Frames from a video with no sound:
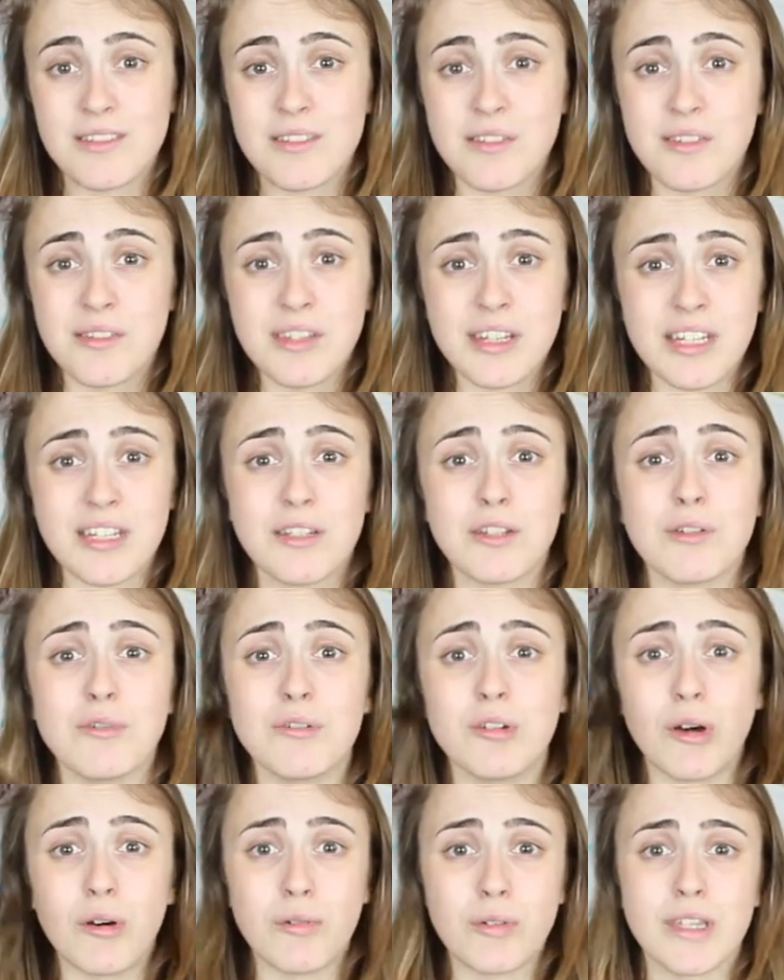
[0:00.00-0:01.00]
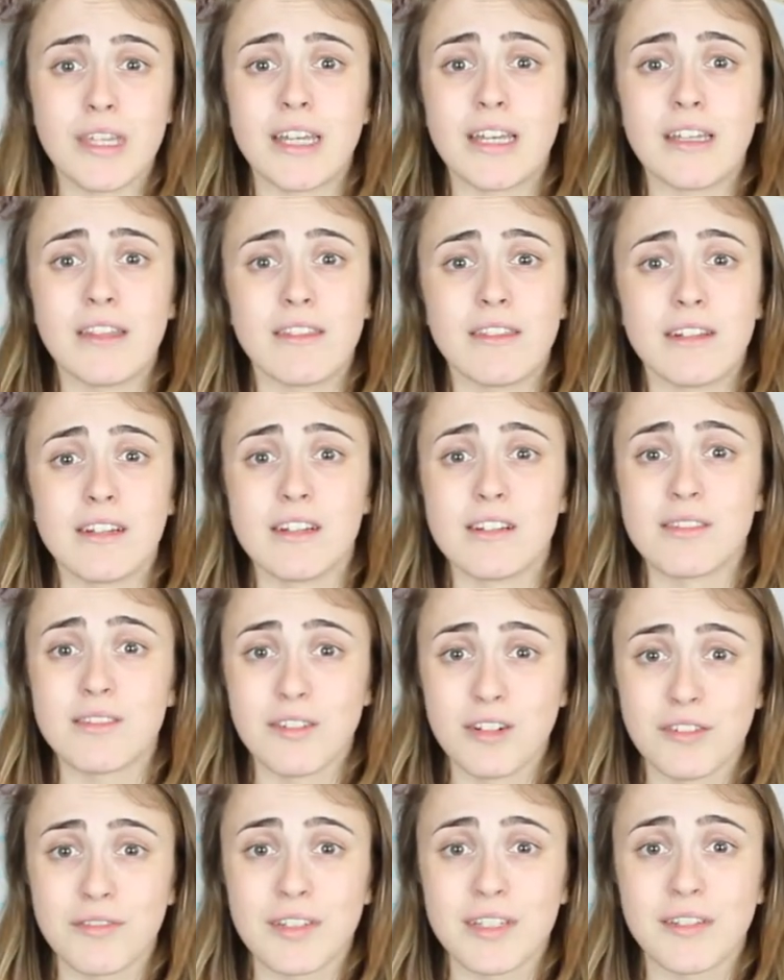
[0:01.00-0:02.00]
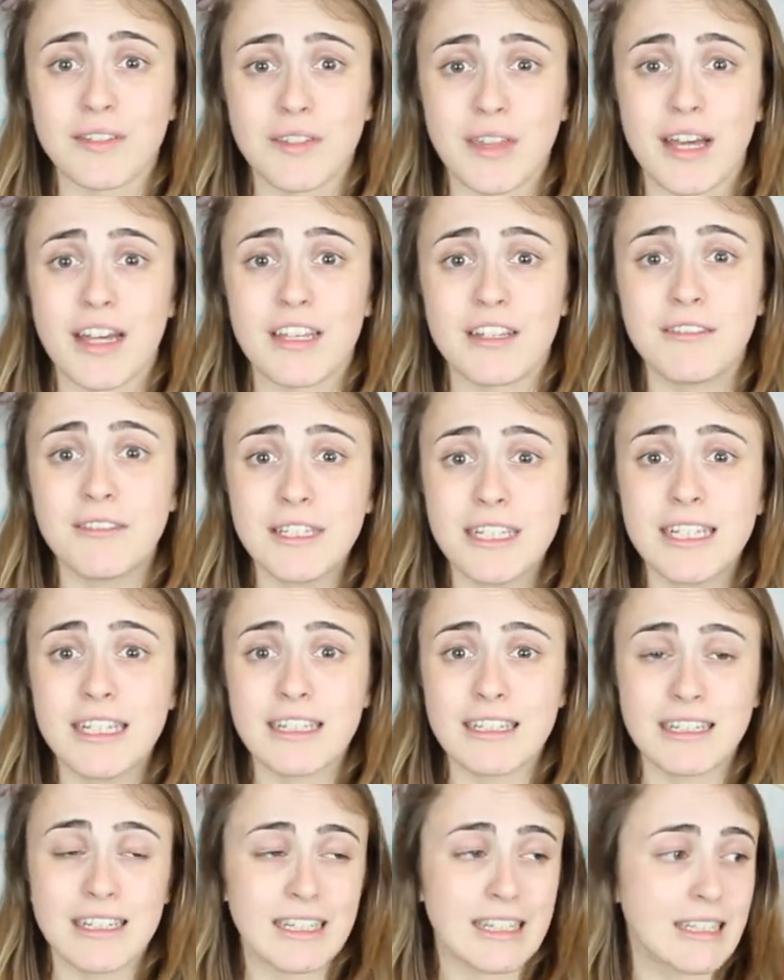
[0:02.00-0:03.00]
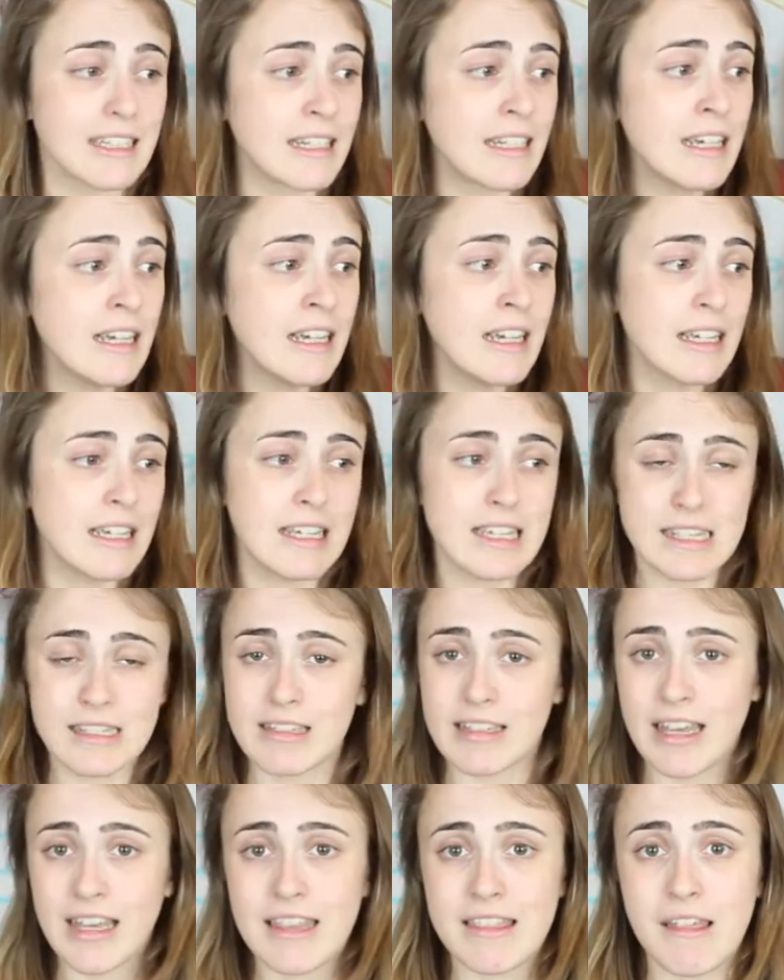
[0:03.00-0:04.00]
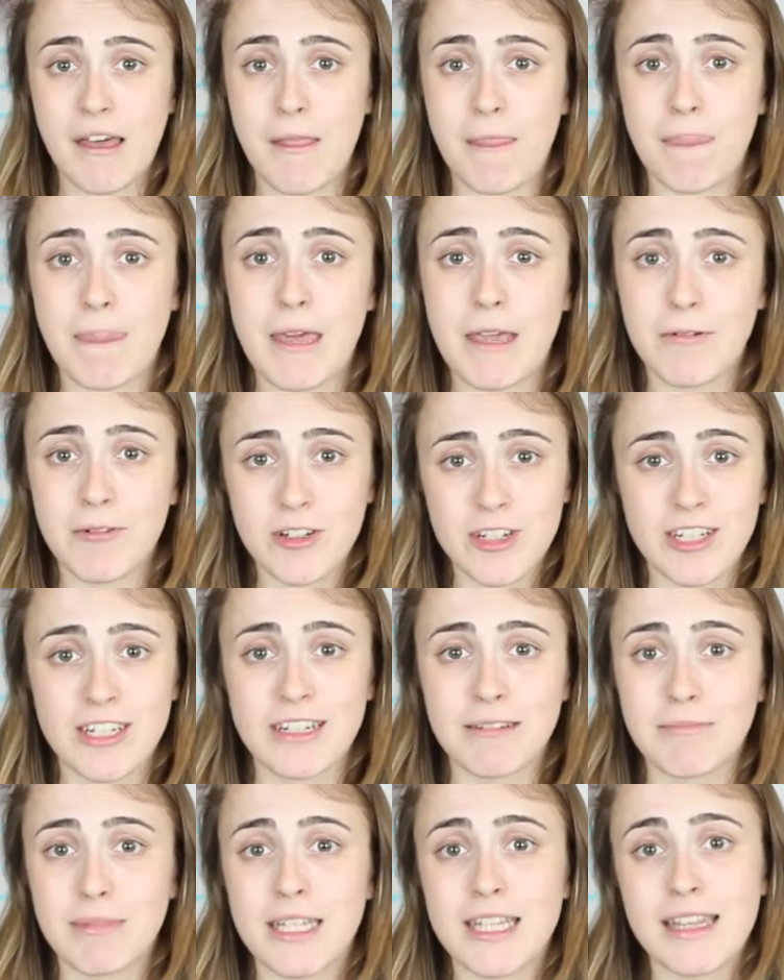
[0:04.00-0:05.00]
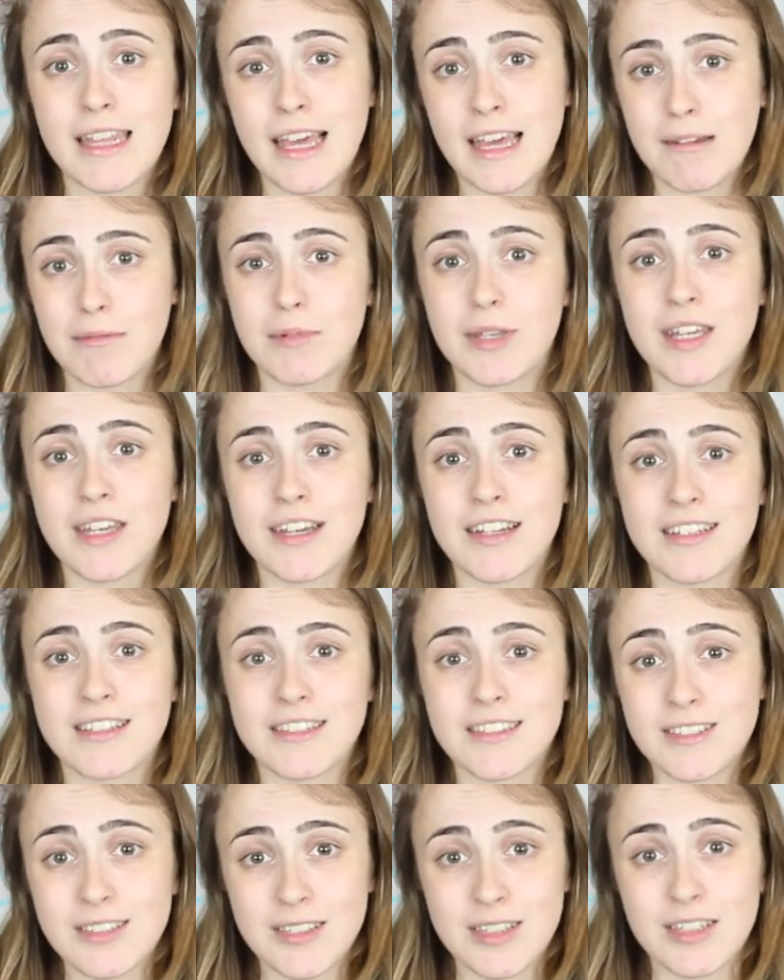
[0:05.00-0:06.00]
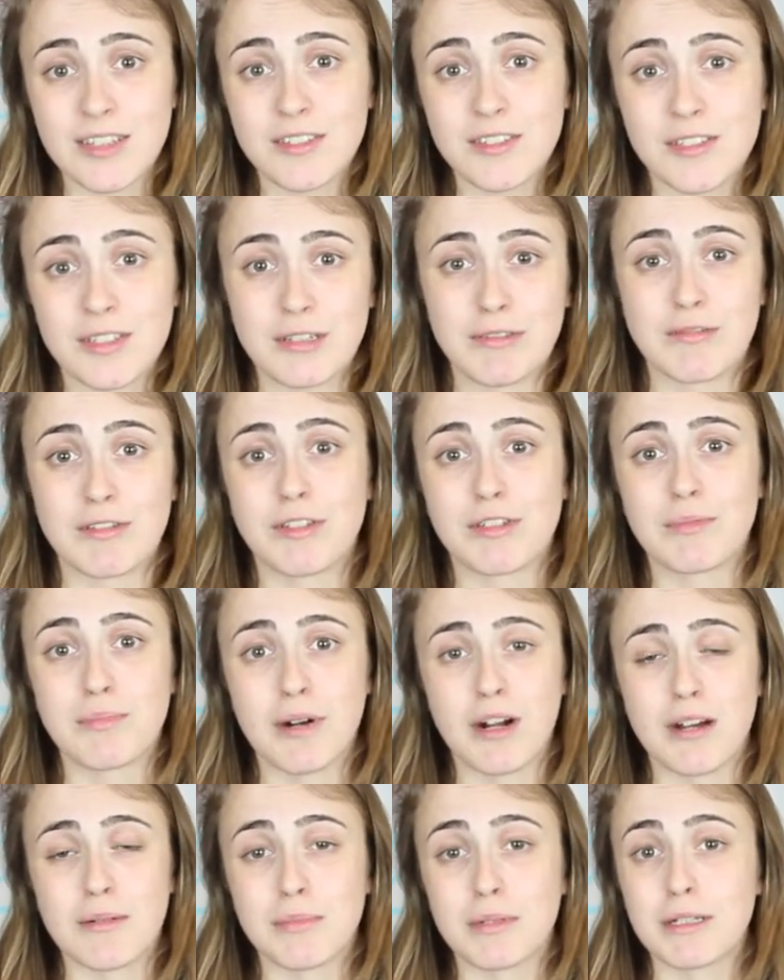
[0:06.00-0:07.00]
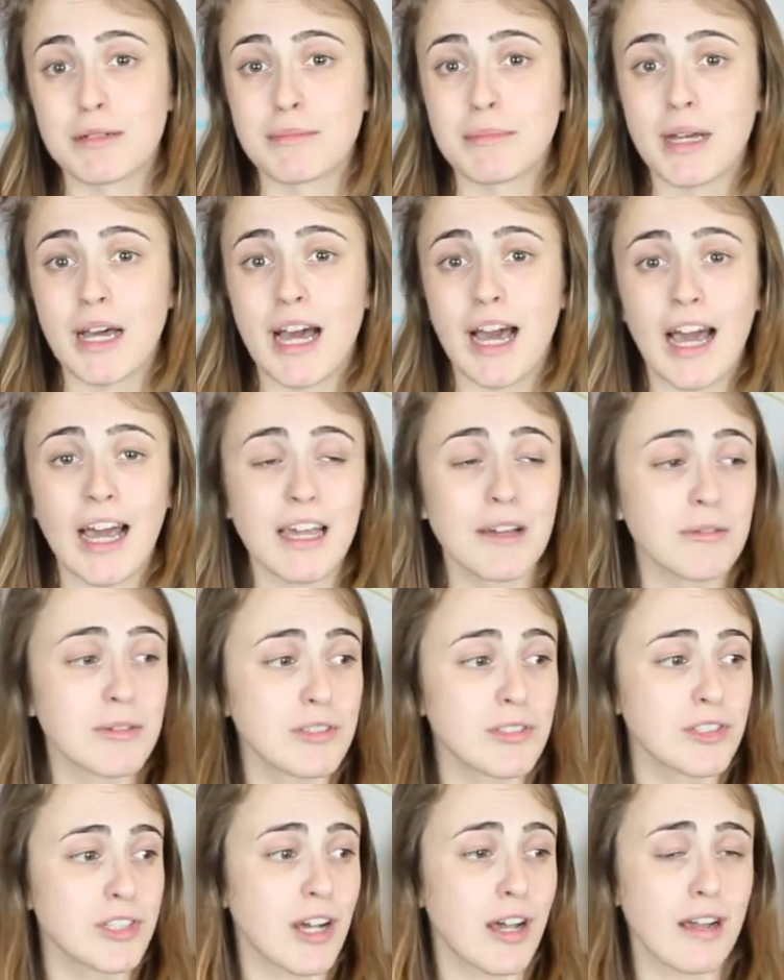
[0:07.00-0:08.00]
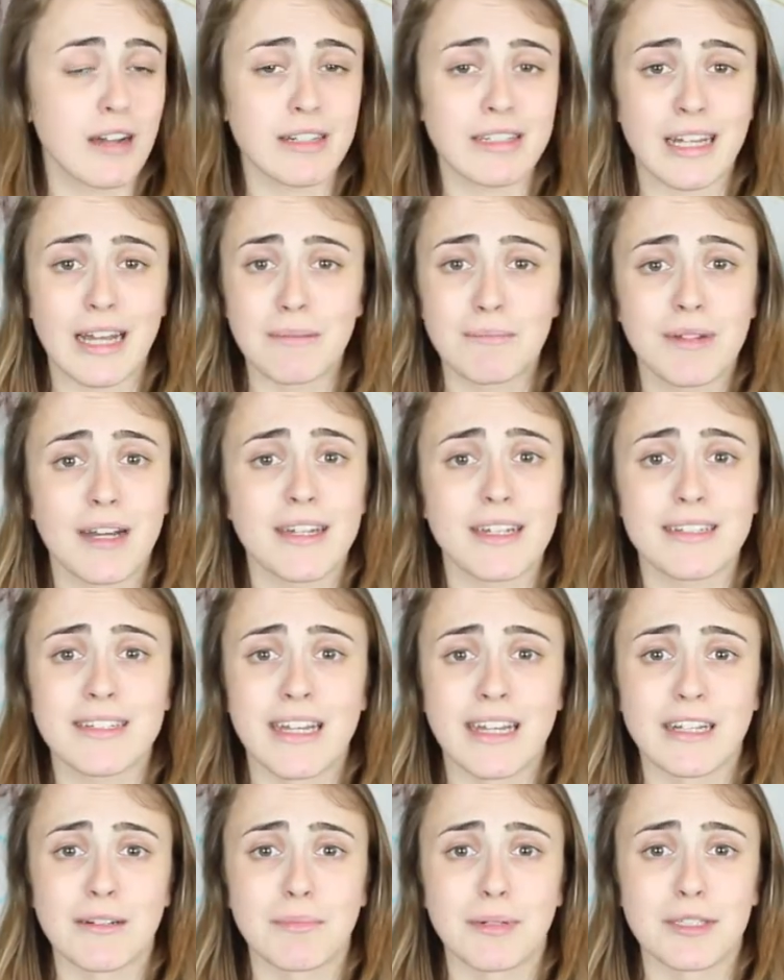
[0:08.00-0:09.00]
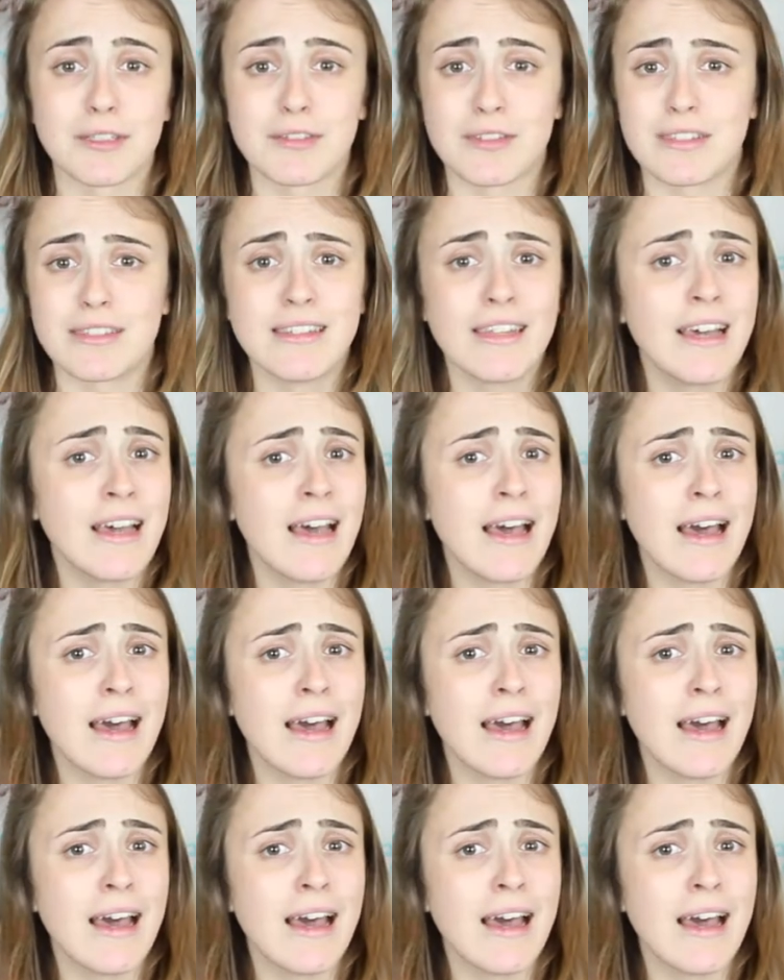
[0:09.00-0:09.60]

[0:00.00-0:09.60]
So then you don't get the service that you need. And he said that they wouldn't admit that because it's their server's problem. I was shocked. I'm not a tech person.